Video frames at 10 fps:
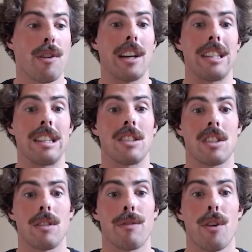
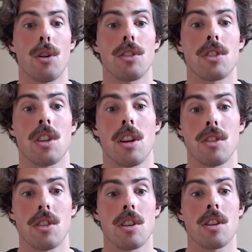finance and funds
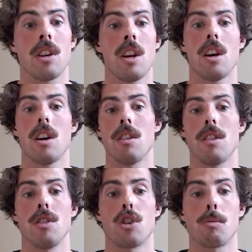under a, uh,
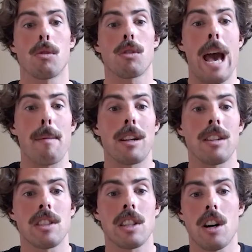a normal
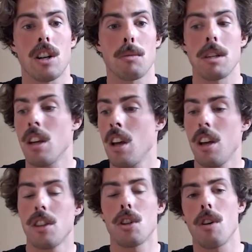capitalist economy.
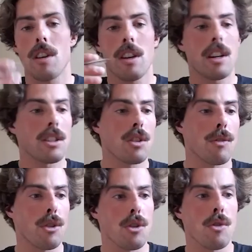So here's
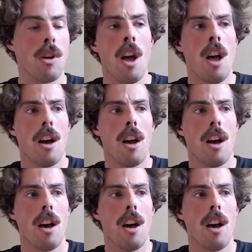a few